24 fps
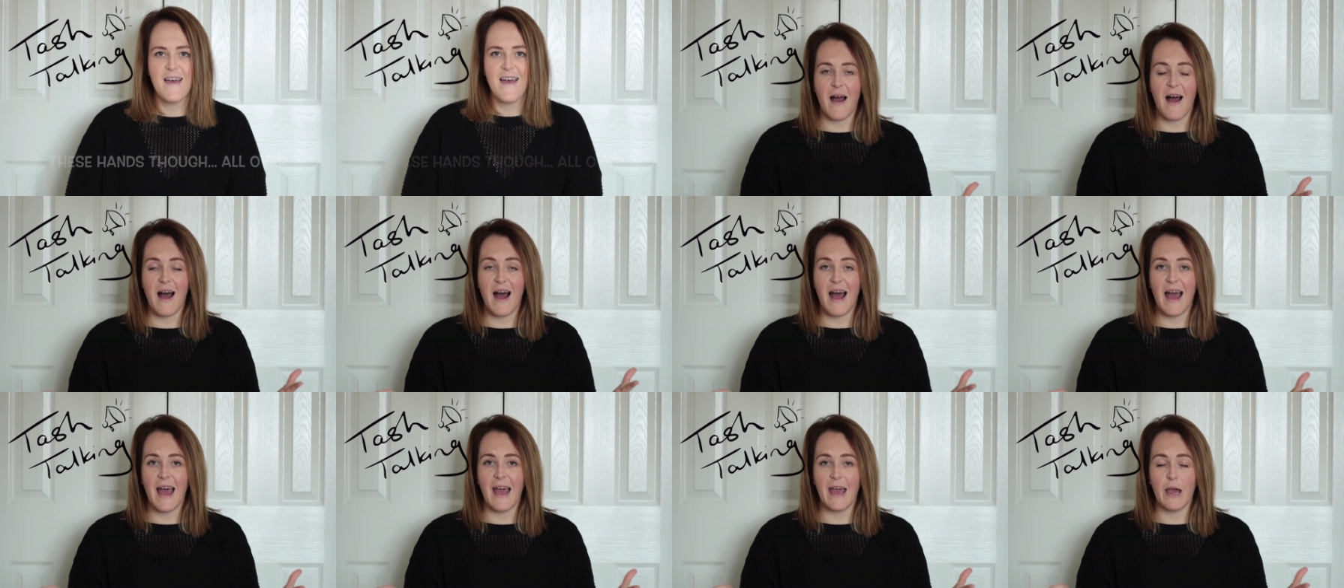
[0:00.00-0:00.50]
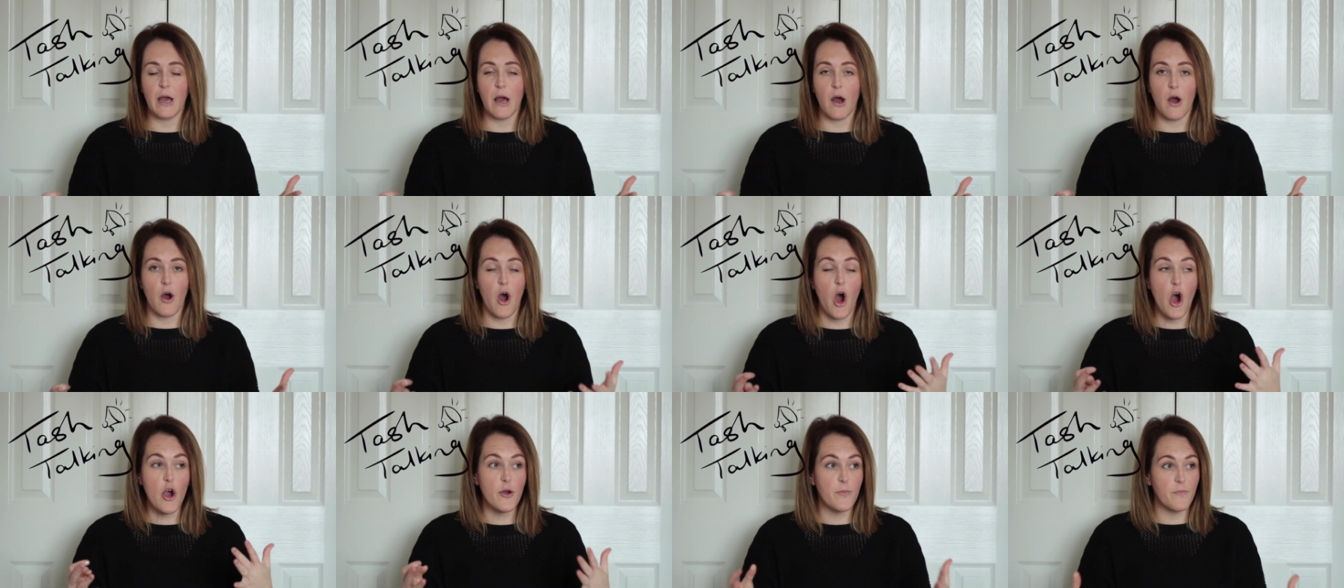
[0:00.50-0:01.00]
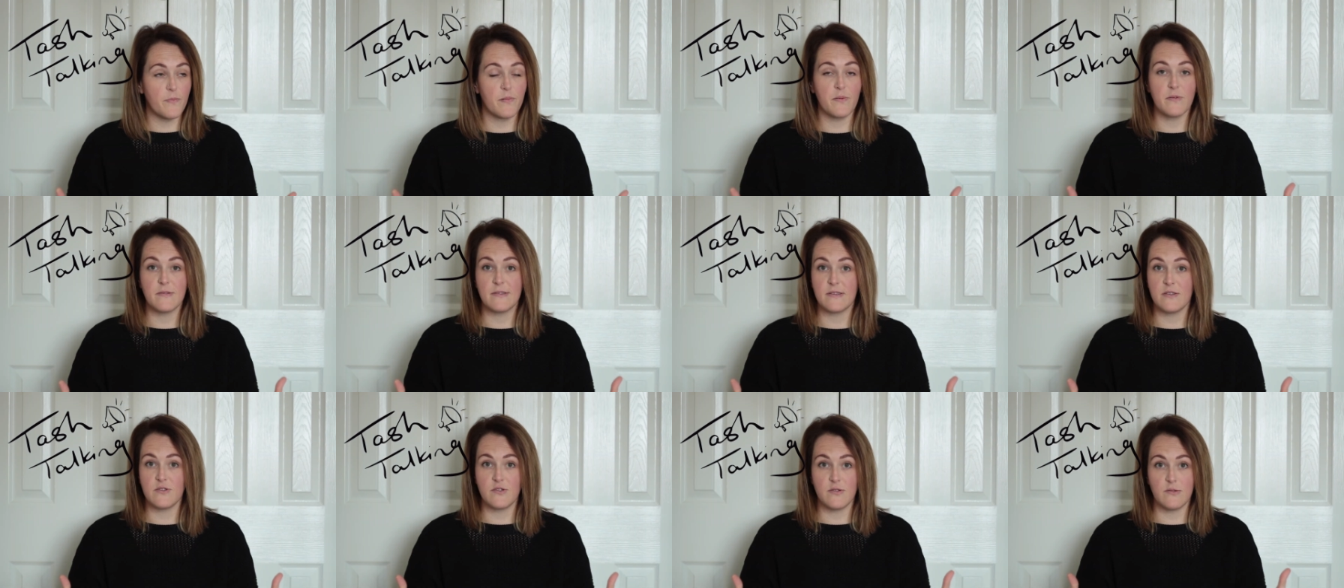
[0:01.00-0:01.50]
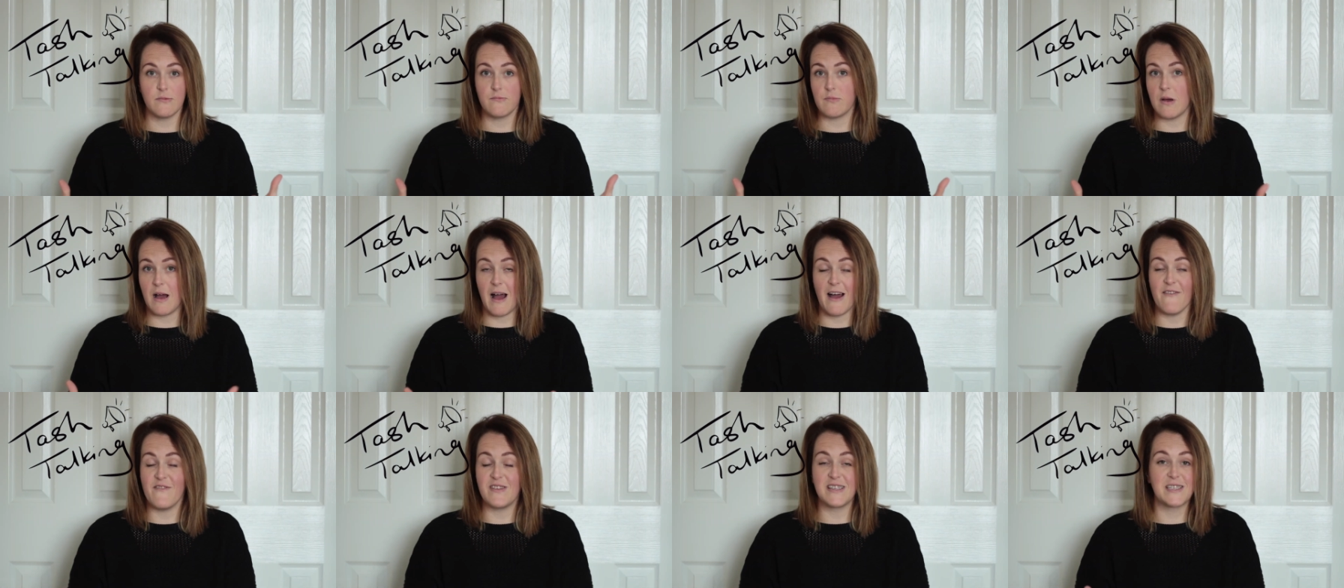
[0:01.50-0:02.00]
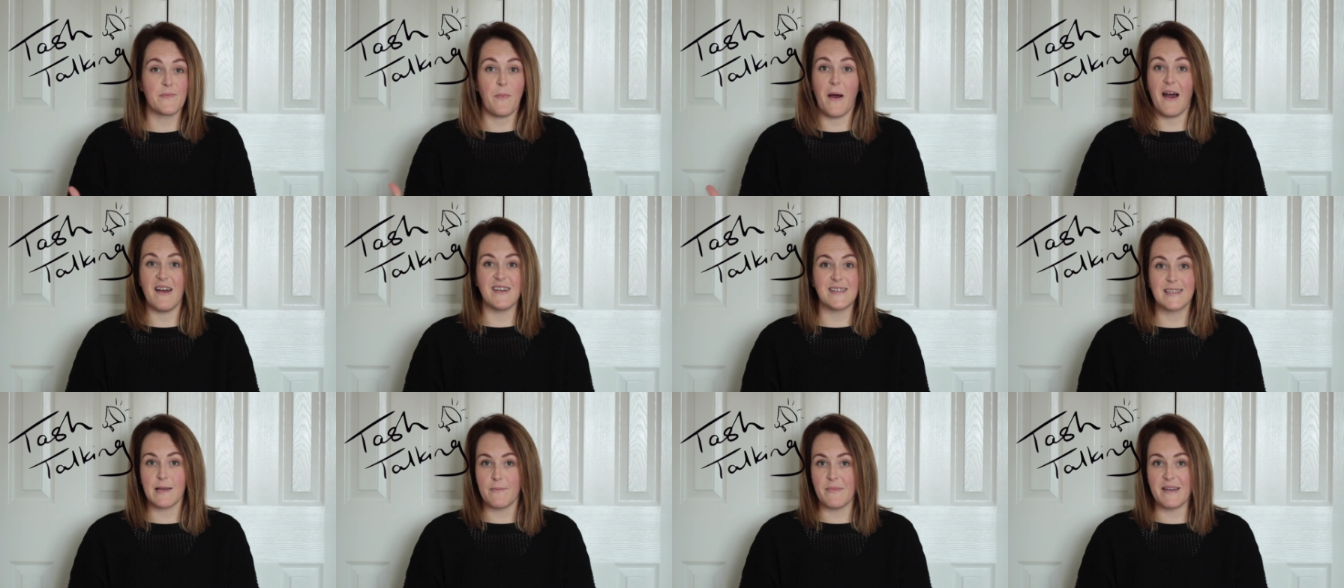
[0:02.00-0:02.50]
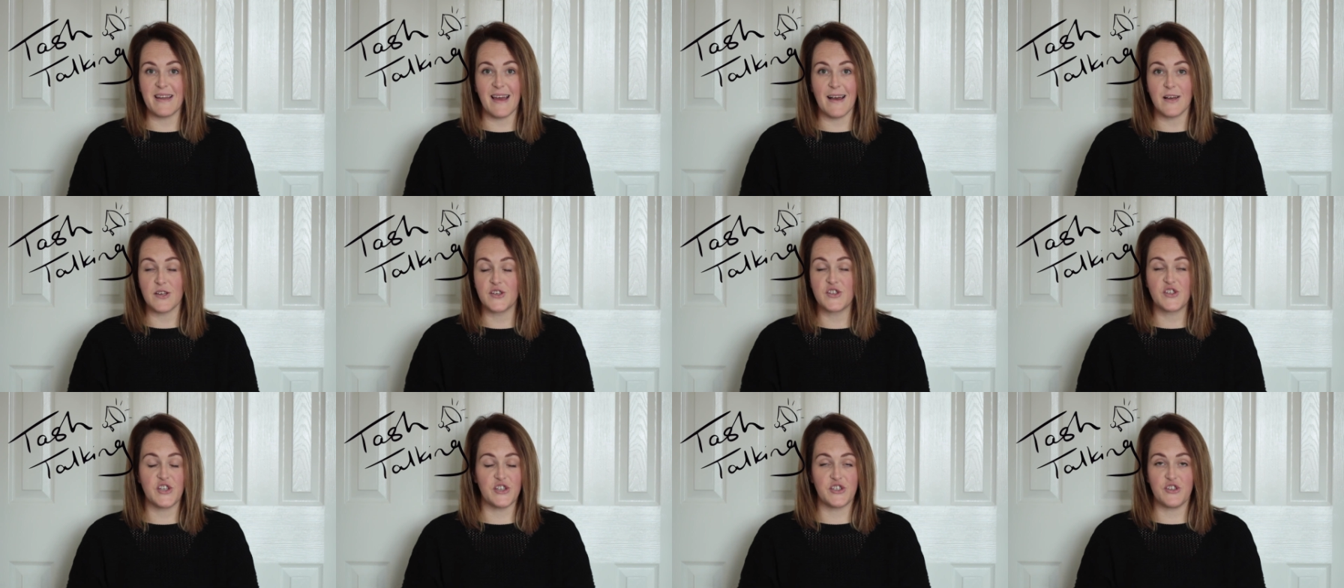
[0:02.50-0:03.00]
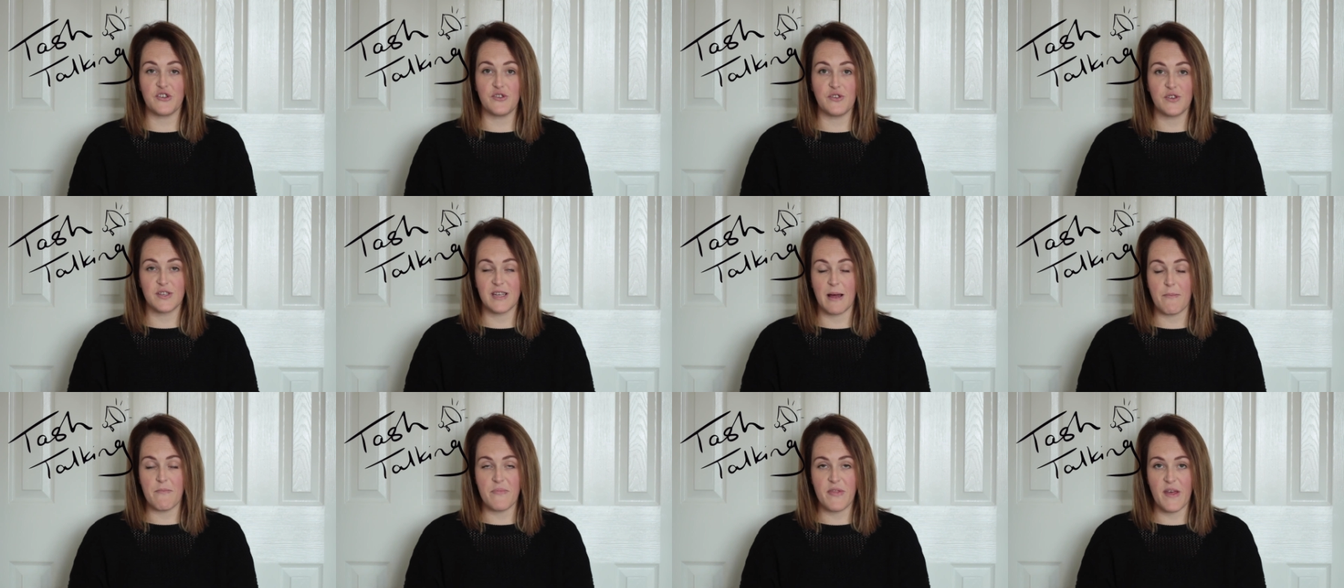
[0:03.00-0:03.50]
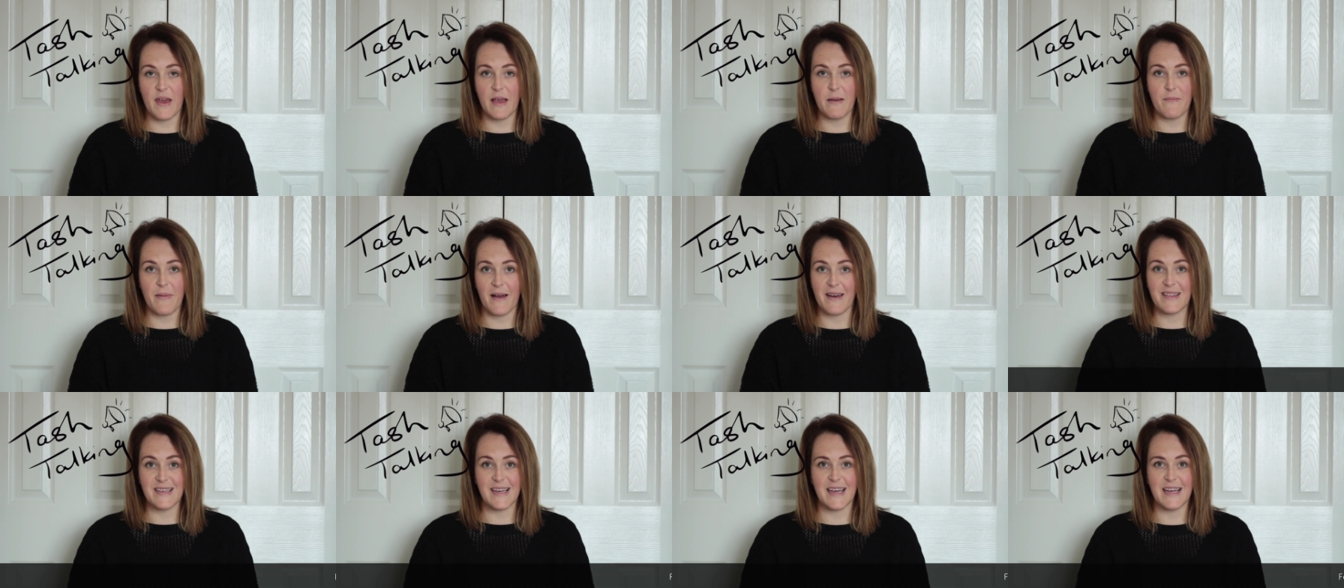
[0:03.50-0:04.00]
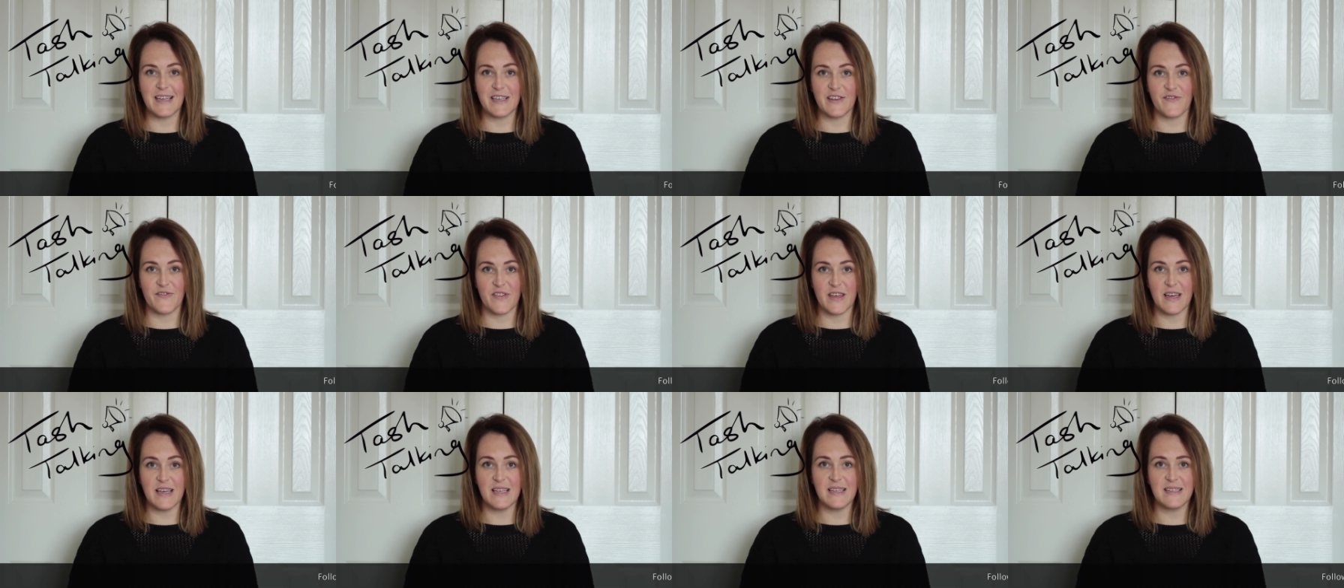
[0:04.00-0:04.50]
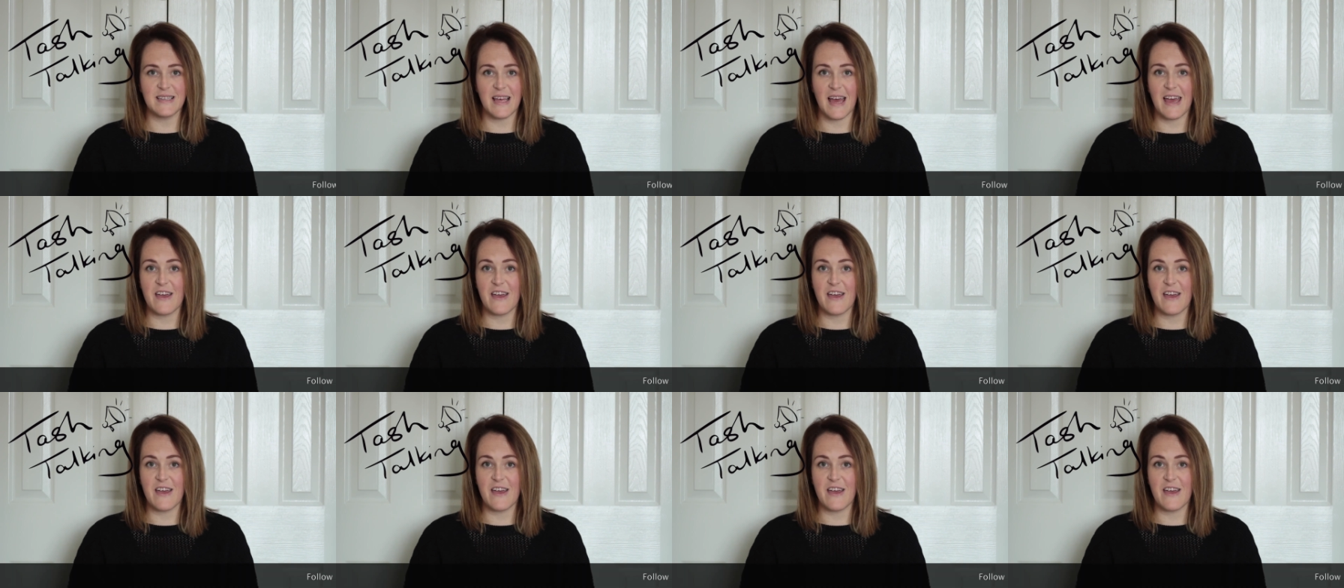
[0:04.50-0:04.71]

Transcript: I hope I've inspired somebody else to do something by the end of this.